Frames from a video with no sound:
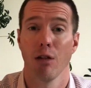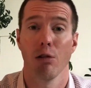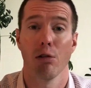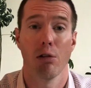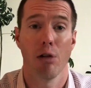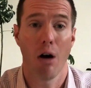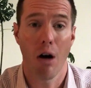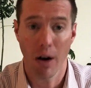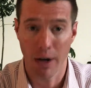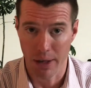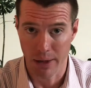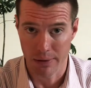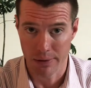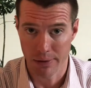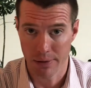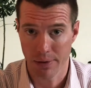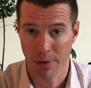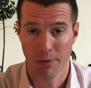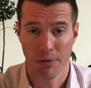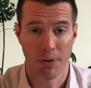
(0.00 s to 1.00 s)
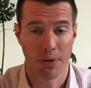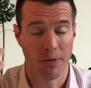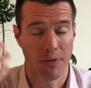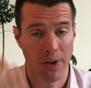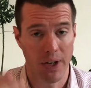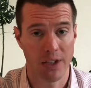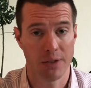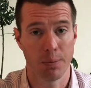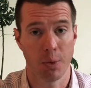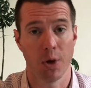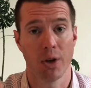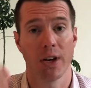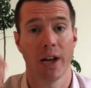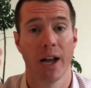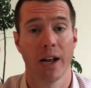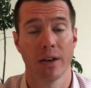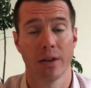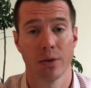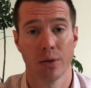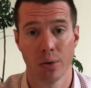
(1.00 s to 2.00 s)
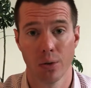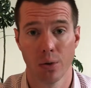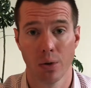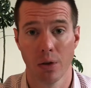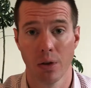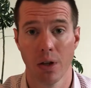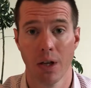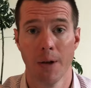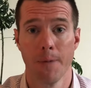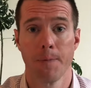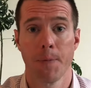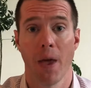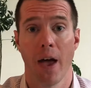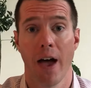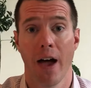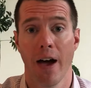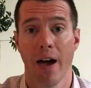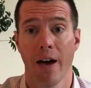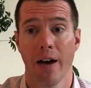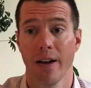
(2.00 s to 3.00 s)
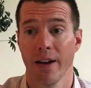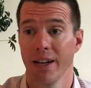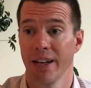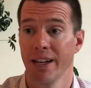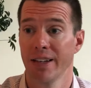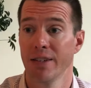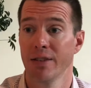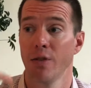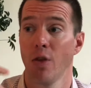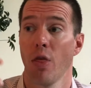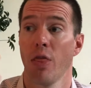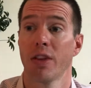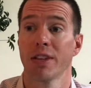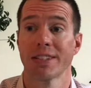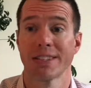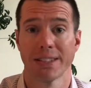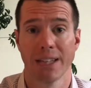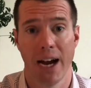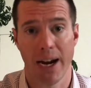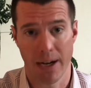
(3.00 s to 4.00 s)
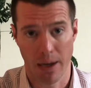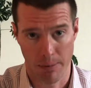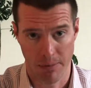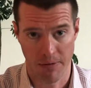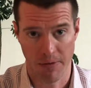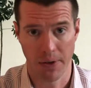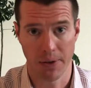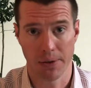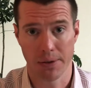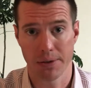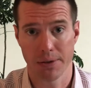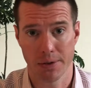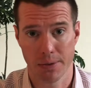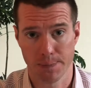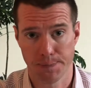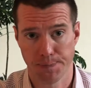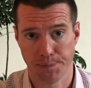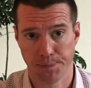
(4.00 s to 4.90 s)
logins for Facebook and Google in the sign-up fields?